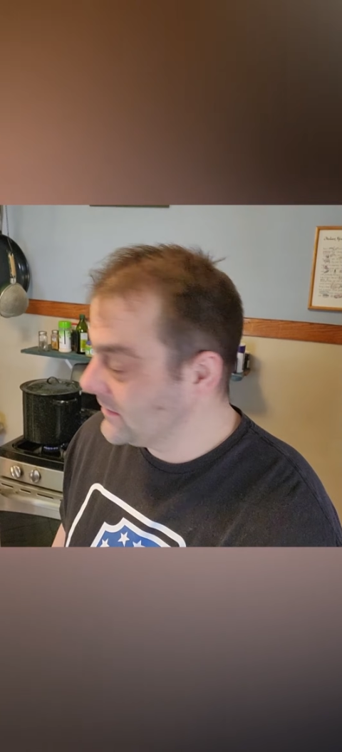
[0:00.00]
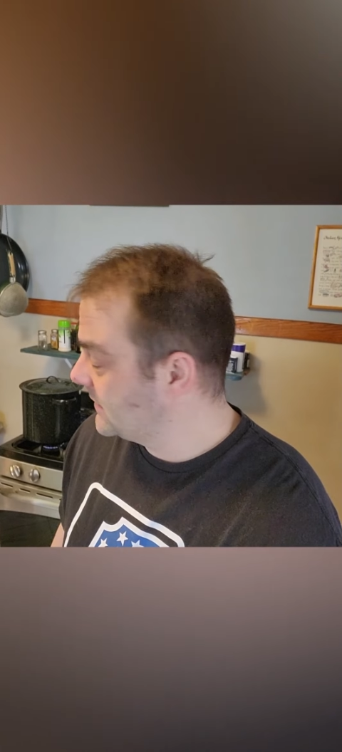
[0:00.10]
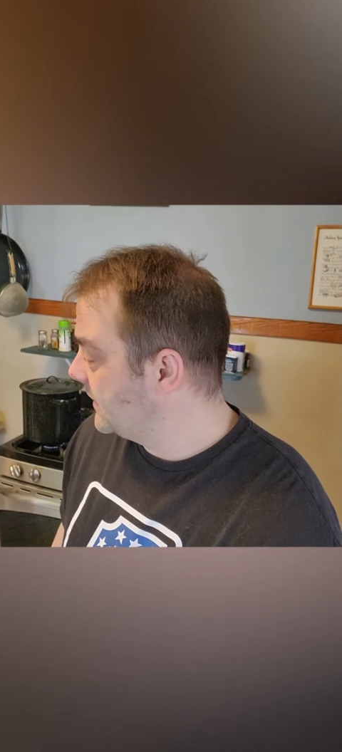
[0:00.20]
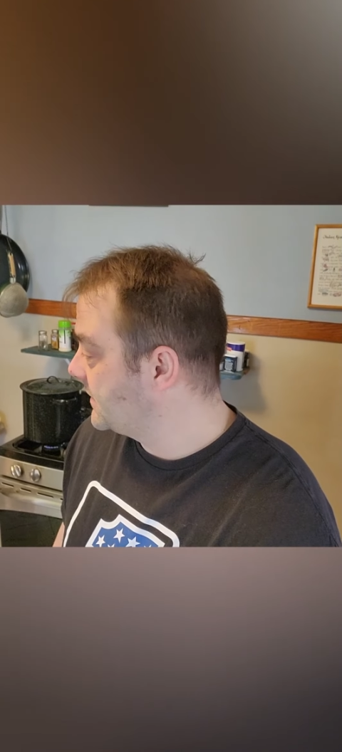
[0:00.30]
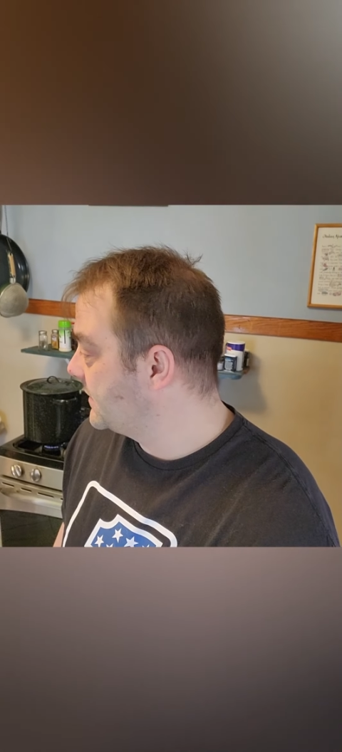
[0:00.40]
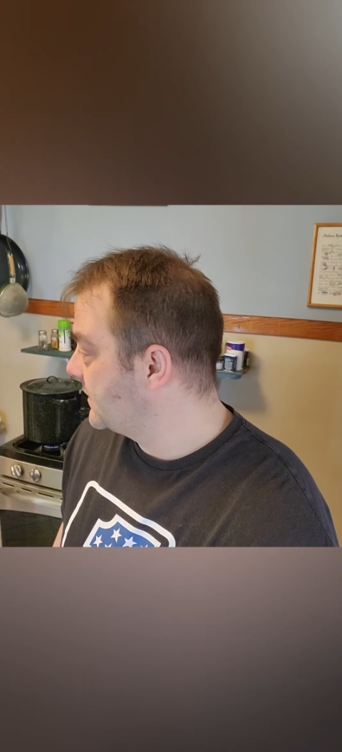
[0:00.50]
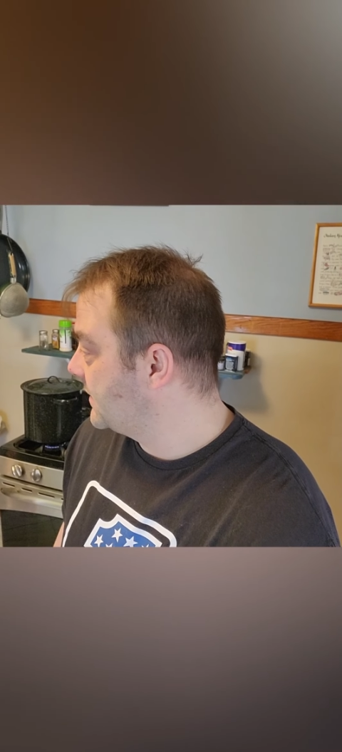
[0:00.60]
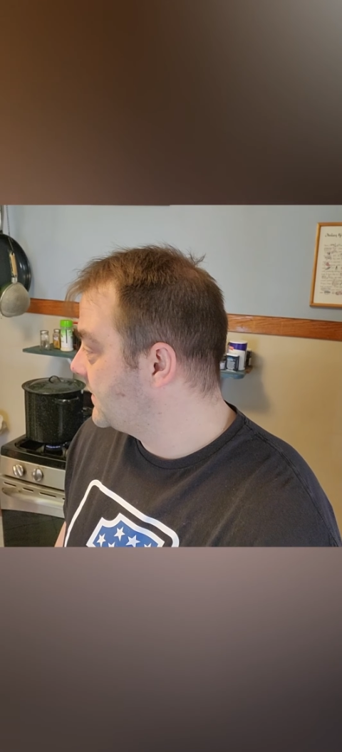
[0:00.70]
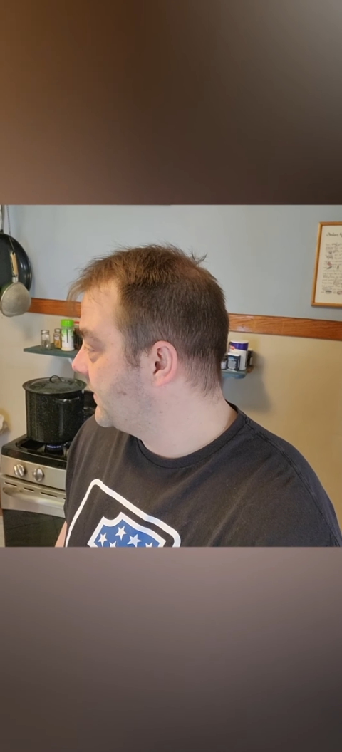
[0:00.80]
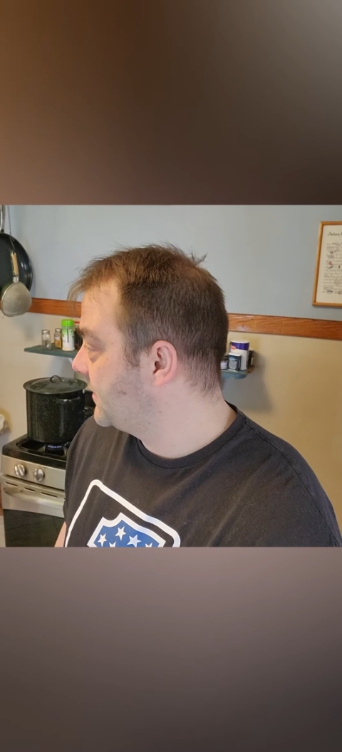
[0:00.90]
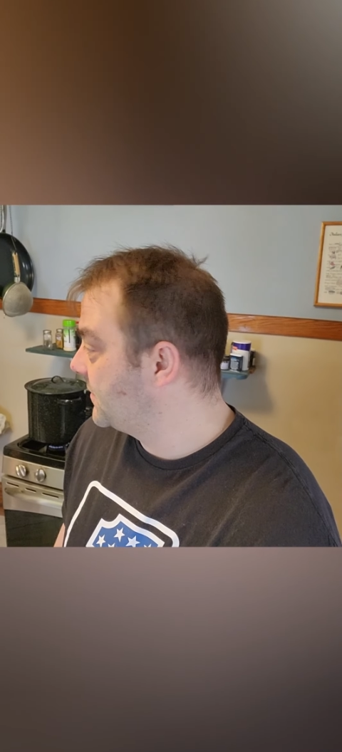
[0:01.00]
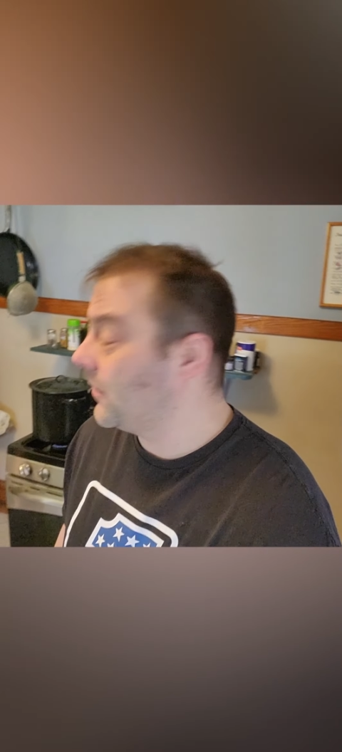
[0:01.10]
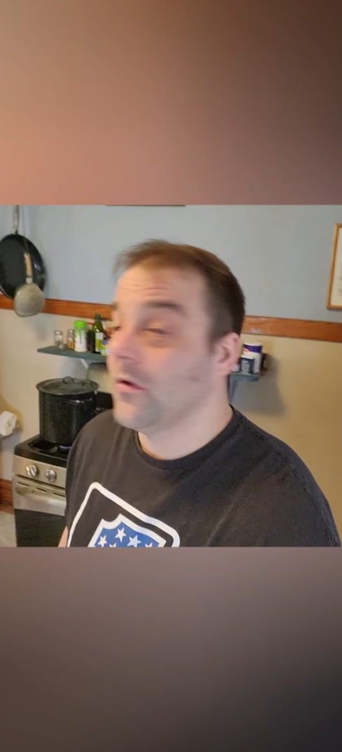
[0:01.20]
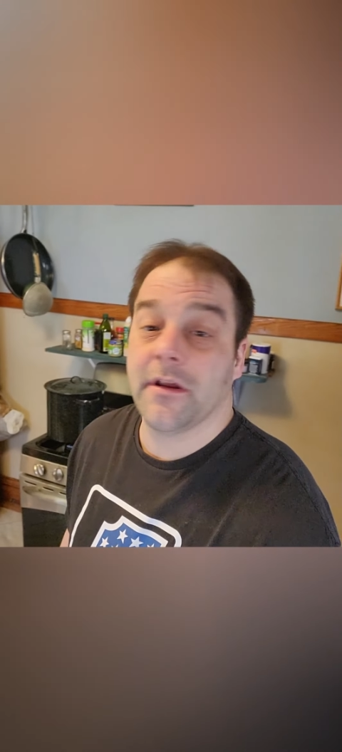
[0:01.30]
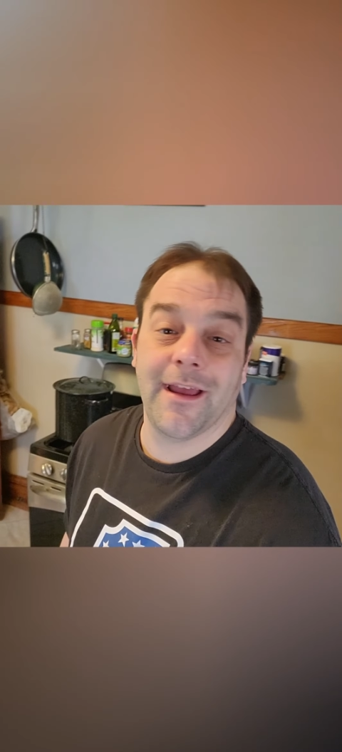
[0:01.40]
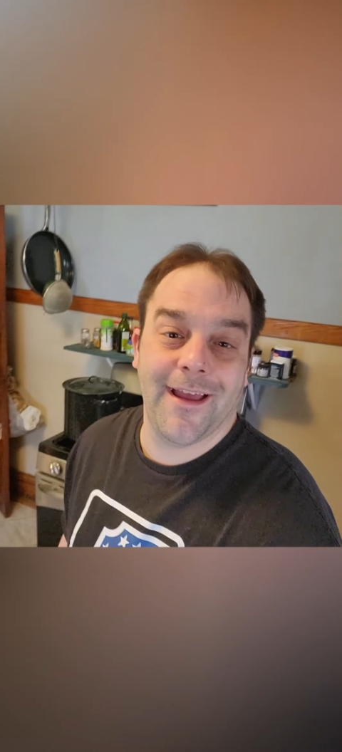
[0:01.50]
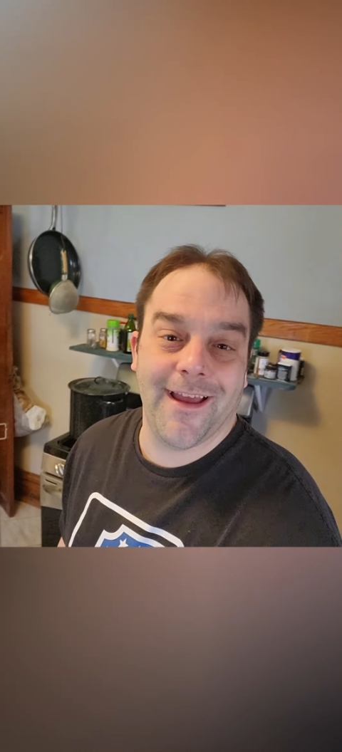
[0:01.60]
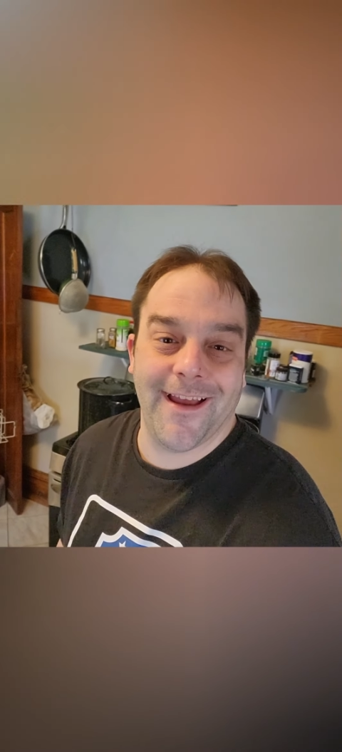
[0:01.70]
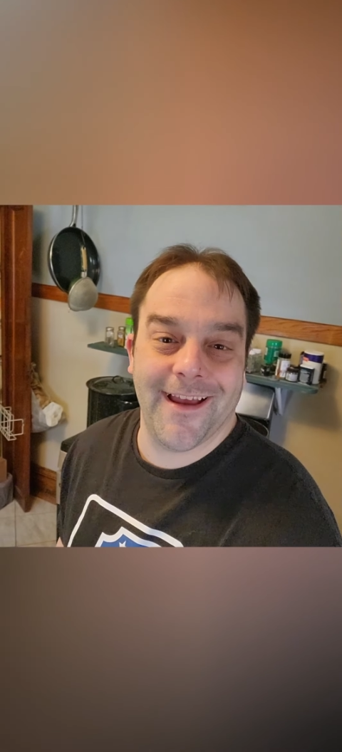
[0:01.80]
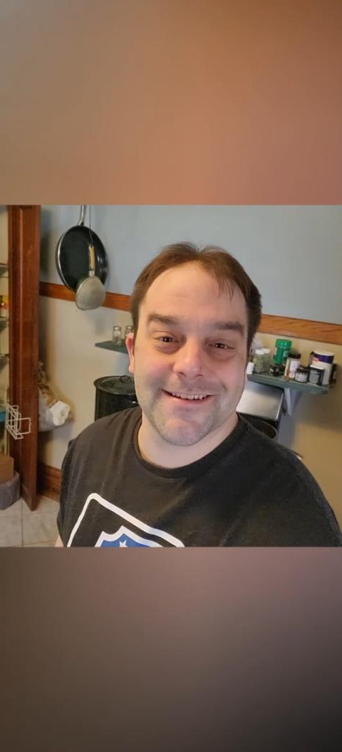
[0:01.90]
slice and dice veg. Oh
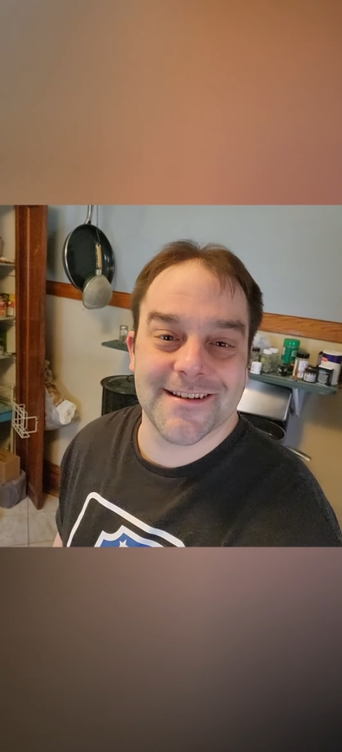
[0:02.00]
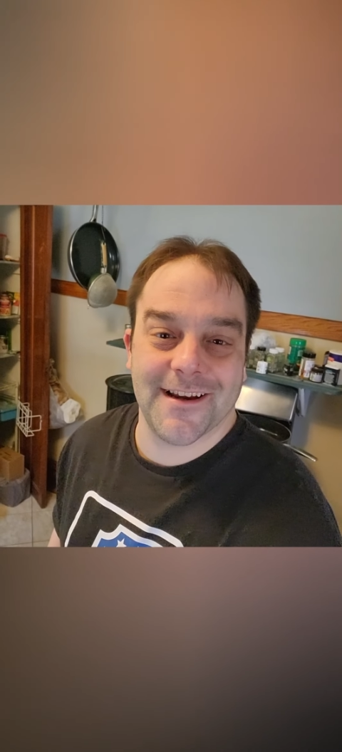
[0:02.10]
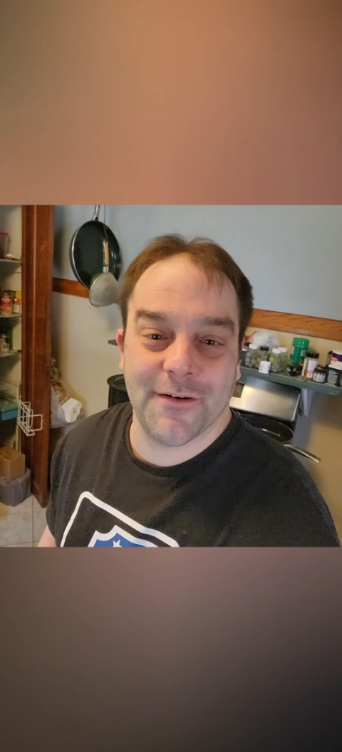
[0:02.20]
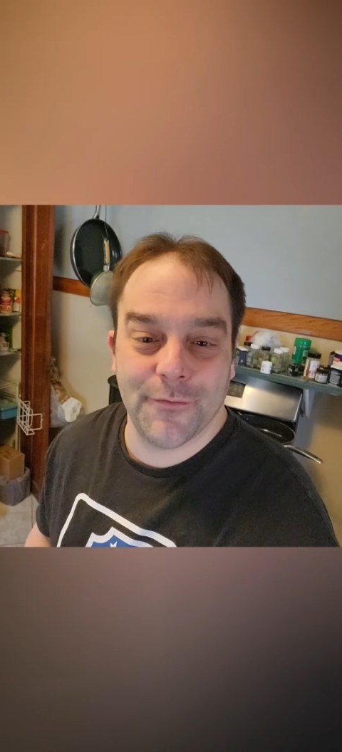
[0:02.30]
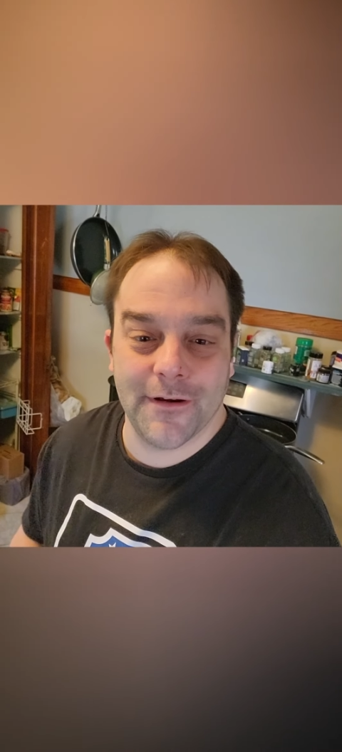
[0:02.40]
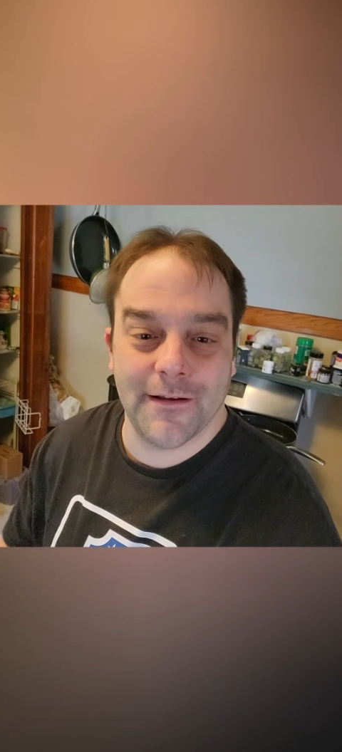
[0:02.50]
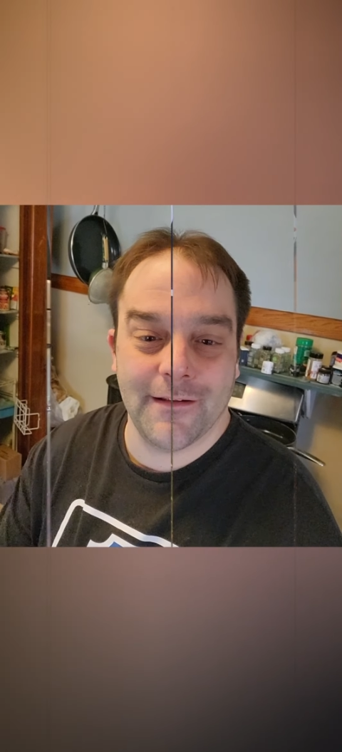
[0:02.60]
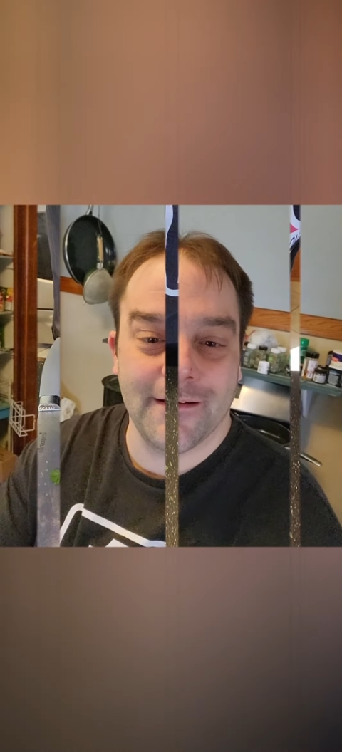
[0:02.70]
yes, I will.